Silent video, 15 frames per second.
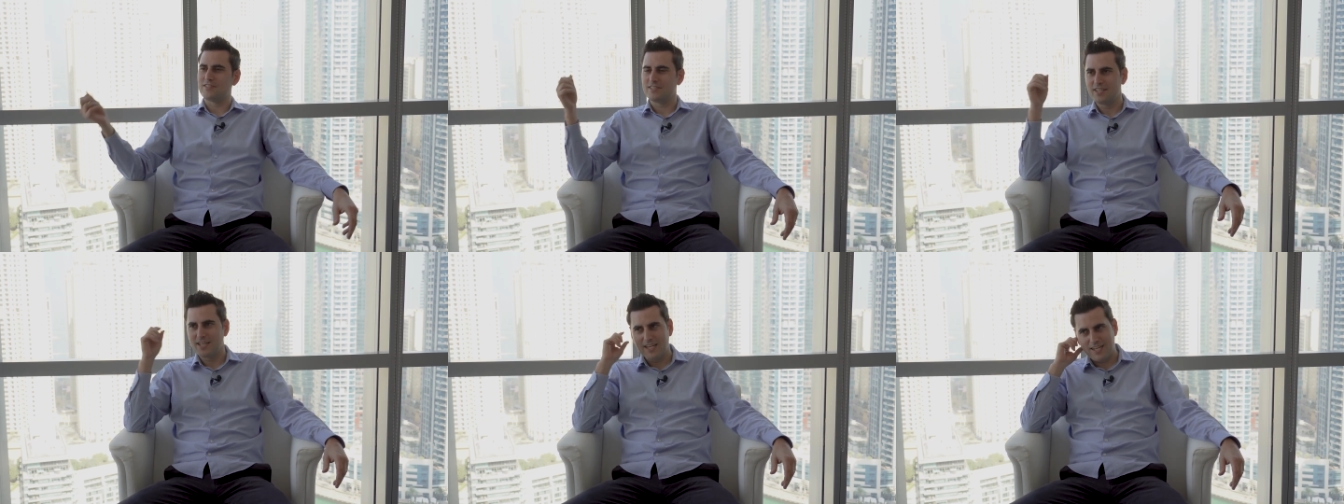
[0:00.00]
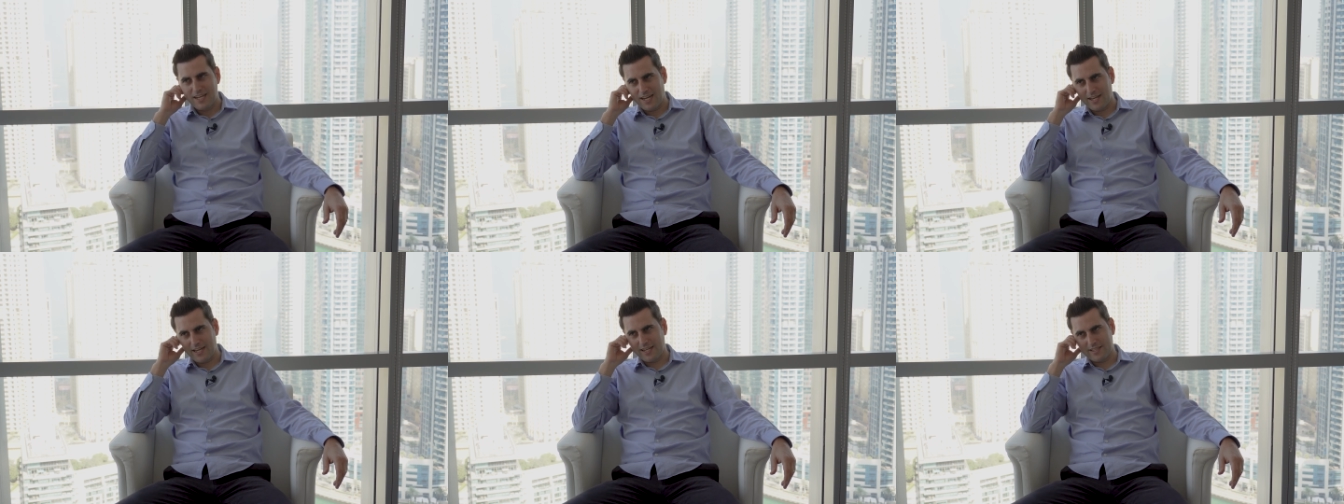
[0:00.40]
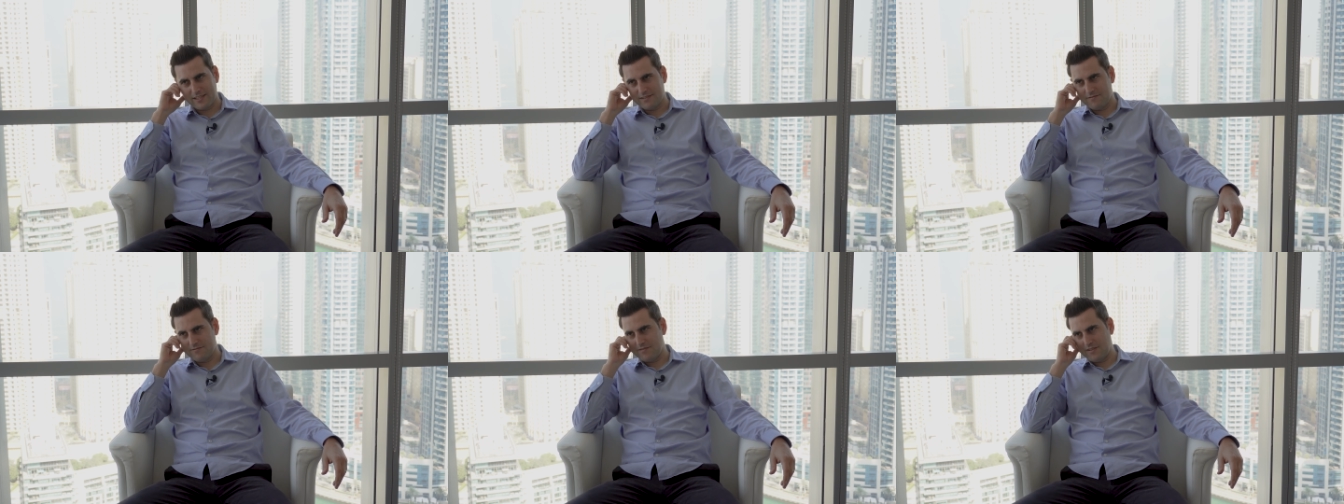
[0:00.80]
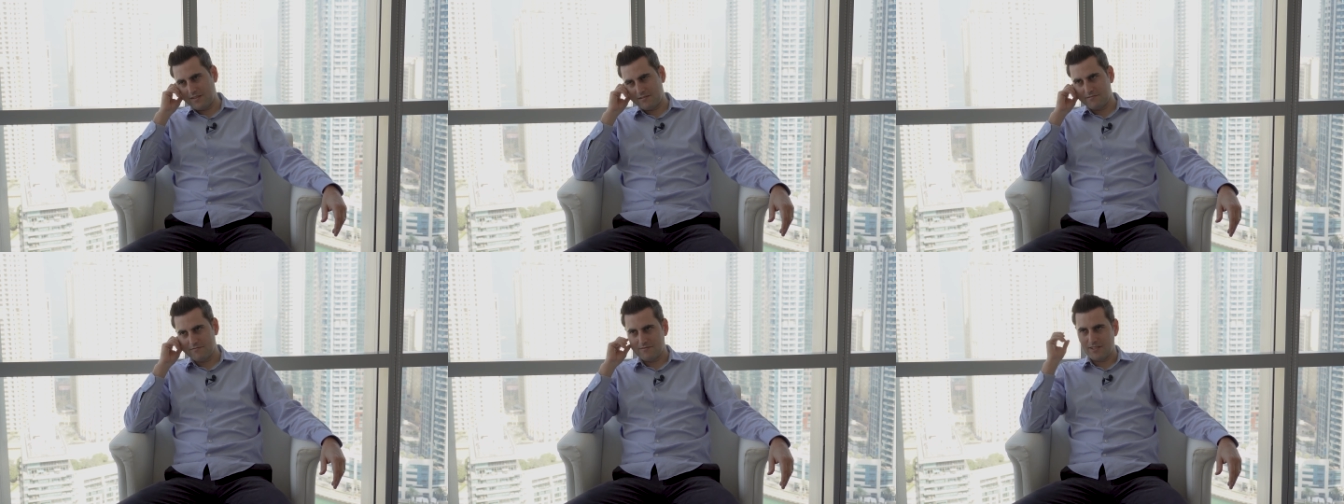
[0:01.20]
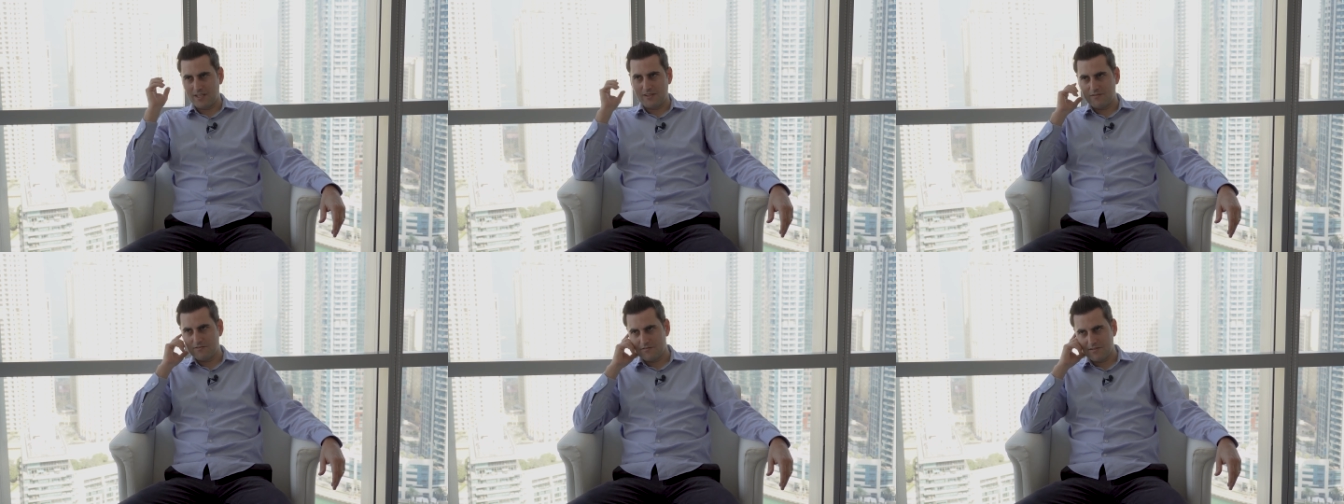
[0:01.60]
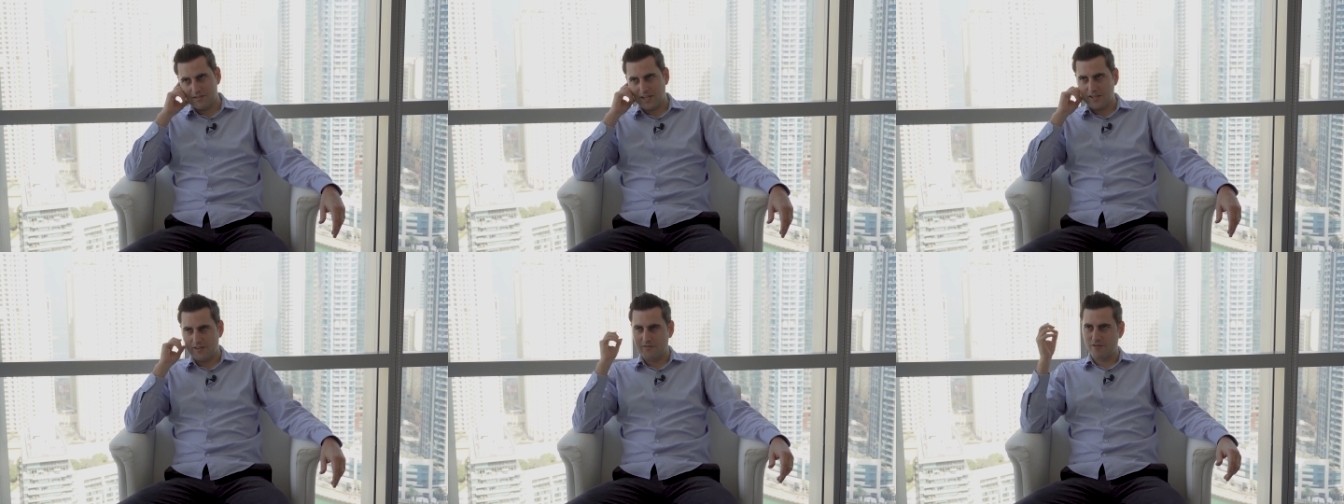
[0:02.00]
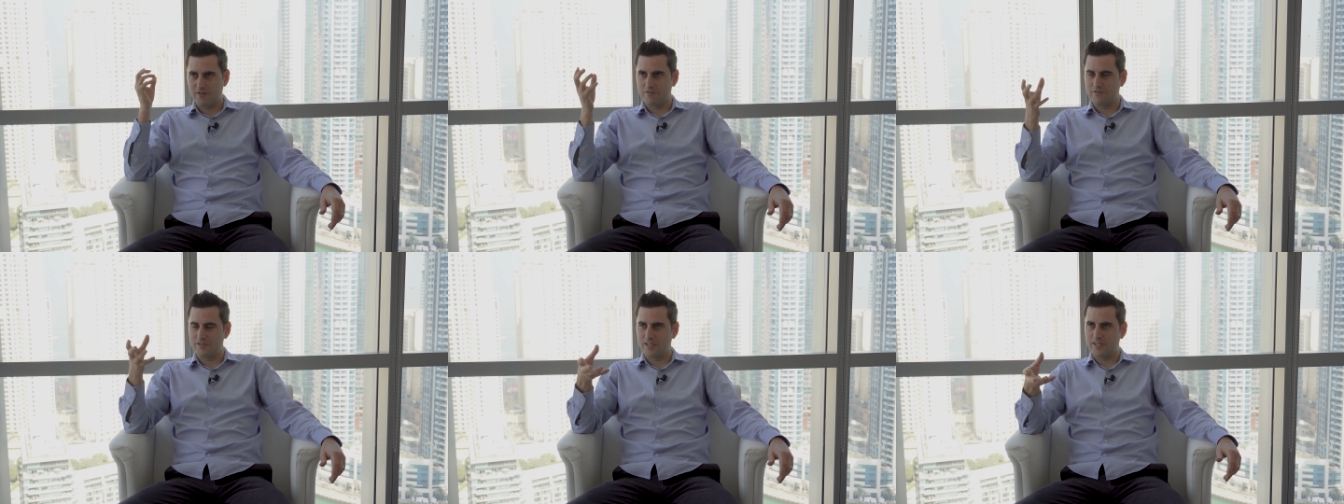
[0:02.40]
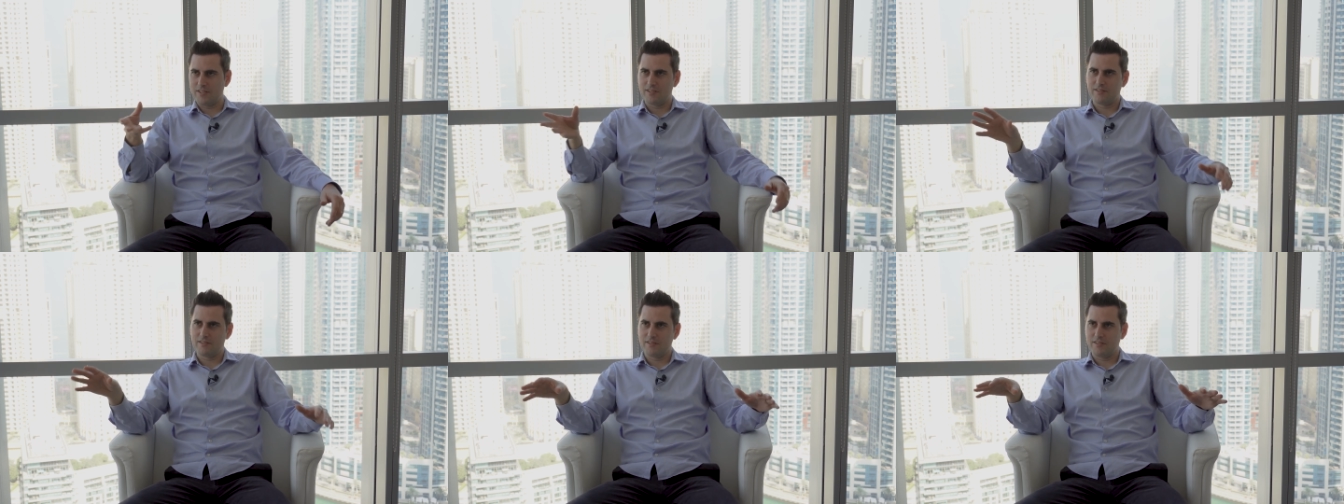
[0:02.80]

And I like you know that you that you're using